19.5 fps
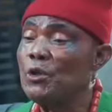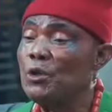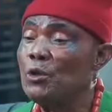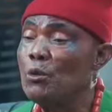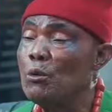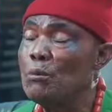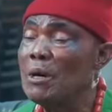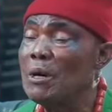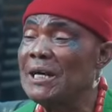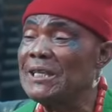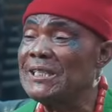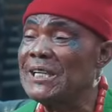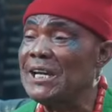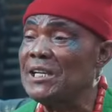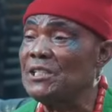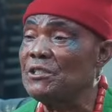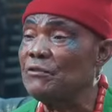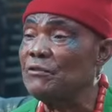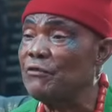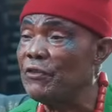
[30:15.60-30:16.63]
the
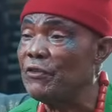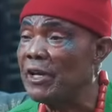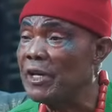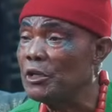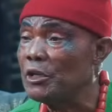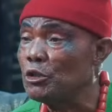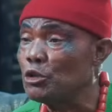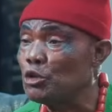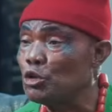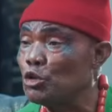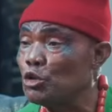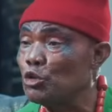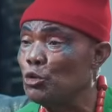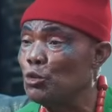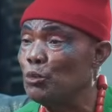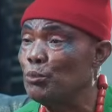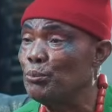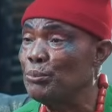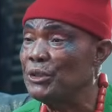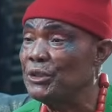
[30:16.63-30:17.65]
Umadas fail
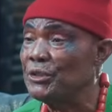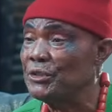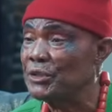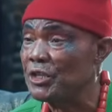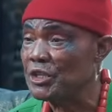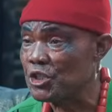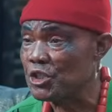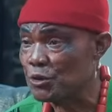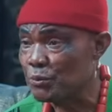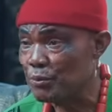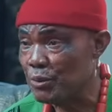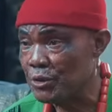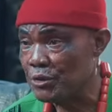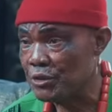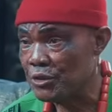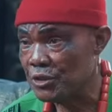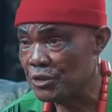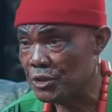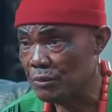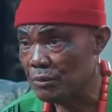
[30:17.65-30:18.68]
to be
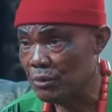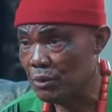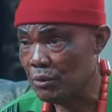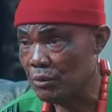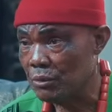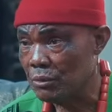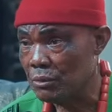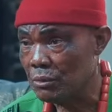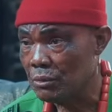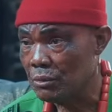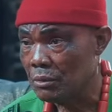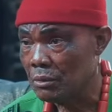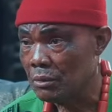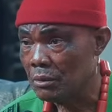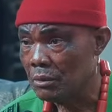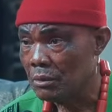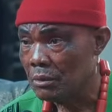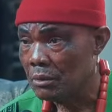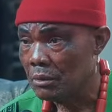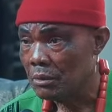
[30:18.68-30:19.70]
responsible,
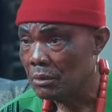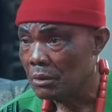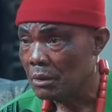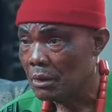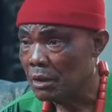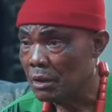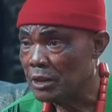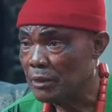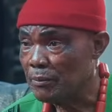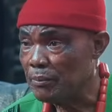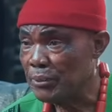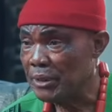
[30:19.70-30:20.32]
or the